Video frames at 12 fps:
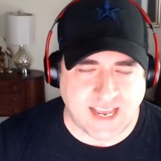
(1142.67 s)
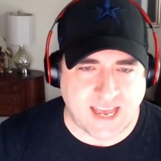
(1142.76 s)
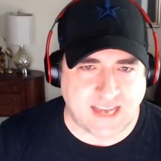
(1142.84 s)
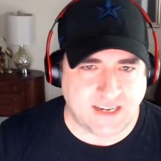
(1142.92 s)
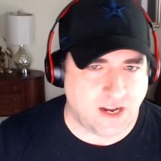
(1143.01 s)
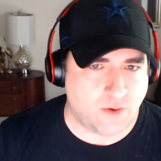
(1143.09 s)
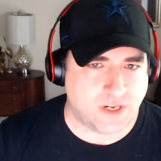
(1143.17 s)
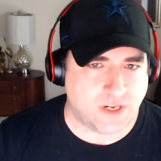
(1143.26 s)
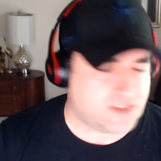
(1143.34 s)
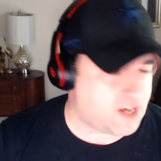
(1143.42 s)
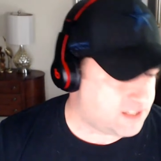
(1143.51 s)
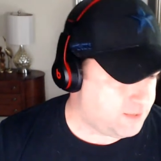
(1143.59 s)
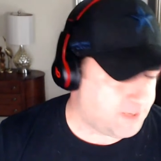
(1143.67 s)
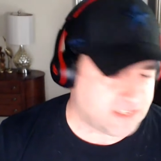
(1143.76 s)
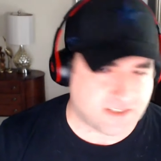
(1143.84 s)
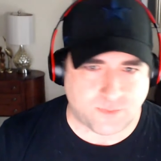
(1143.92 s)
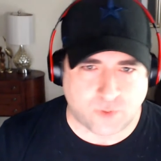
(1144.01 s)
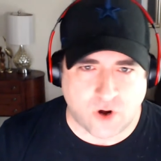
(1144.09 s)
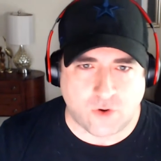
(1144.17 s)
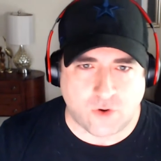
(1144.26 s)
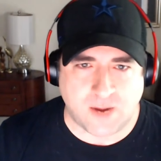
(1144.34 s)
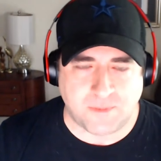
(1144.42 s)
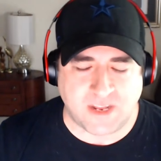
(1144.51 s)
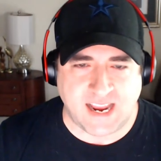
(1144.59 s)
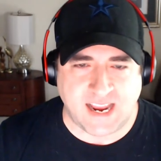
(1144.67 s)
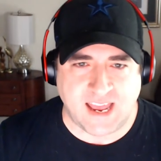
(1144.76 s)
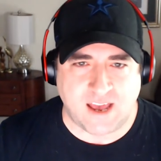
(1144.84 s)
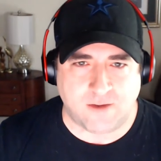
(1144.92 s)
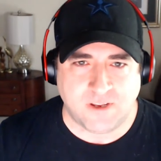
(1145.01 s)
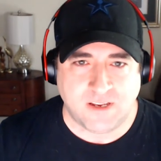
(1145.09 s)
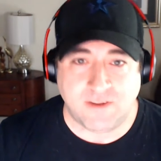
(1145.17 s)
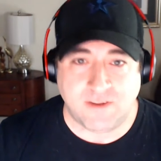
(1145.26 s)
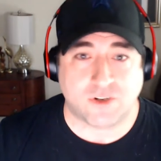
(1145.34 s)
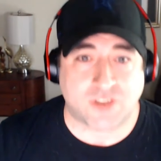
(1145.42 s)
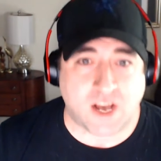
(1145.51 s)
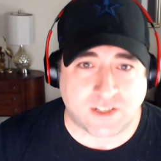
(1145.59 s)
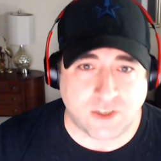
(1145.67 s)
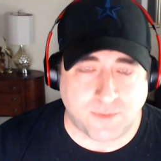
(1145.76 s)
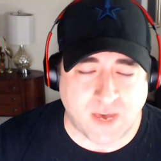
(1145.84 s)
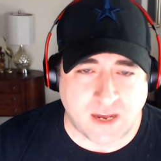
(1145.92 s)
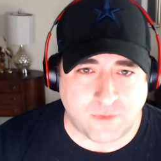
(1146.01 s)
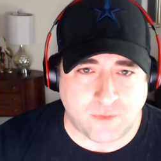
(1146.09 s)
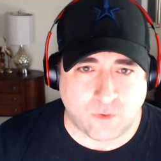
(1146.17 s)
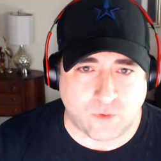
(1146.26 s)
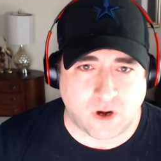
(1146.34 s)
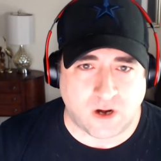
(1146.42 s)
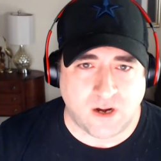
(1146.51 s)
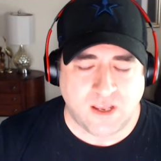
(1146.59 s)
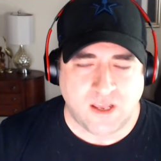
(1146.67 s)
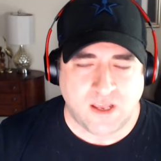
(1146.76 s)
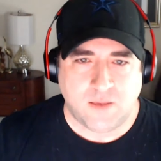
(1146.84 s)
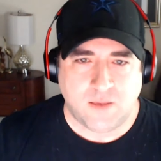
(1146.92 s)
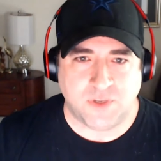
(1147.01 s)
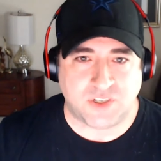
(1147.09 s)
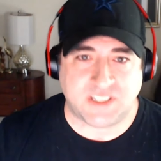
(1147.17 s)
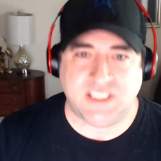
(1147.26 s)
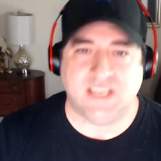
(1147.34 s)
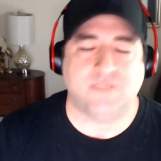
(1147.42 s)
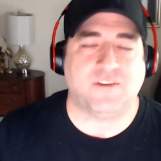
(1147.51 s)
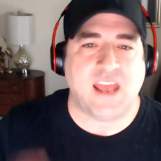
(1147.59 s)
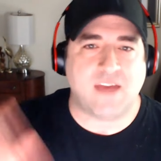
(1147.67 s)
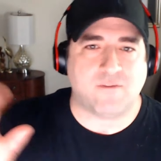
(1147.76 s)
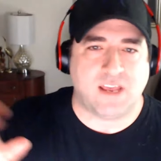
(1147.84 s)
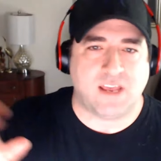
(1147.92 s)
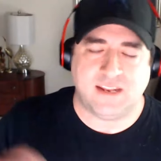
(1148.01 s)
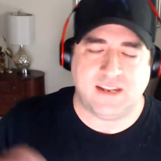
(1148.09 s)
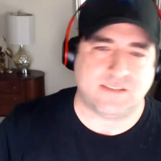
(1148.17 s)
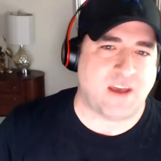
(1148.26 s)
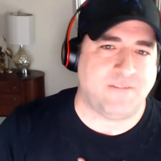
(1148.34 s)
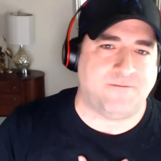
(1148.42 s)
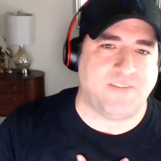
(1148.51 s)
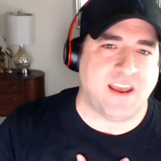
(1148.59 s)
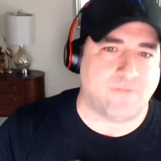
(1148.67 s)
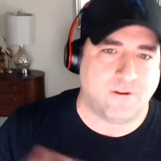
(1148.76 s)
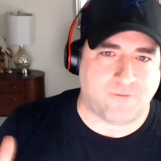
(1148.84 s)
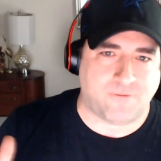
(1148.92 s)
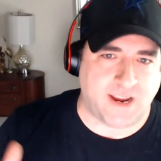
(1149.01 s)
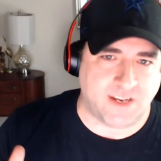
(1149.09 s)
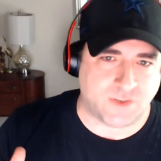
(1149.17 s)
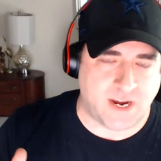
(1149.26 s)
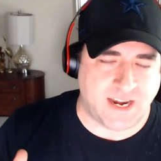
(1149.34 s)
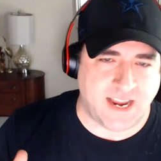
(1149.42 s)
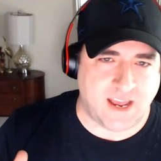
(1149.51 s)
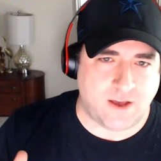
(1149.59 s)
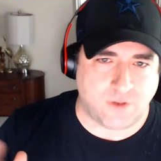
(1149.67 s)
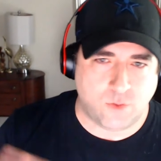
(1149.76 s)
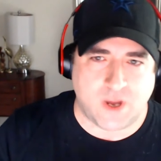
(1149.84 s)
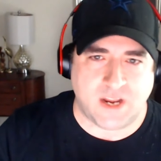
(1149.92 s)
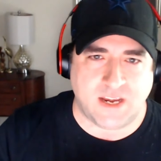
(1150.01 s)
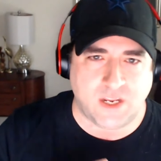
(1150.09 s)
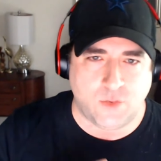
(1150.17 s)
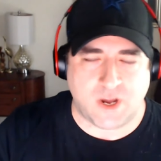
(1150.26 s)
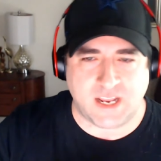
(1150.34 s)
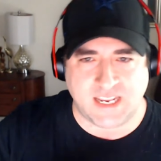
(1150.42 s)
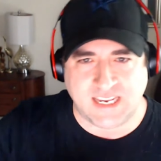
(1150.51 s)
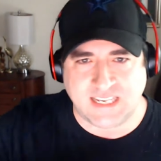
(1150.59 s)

dad, you know, I want to talk to you about this program that I have. Never talked to you about it before, but just given every, and this is my favorite phrase right now. You want to, you want an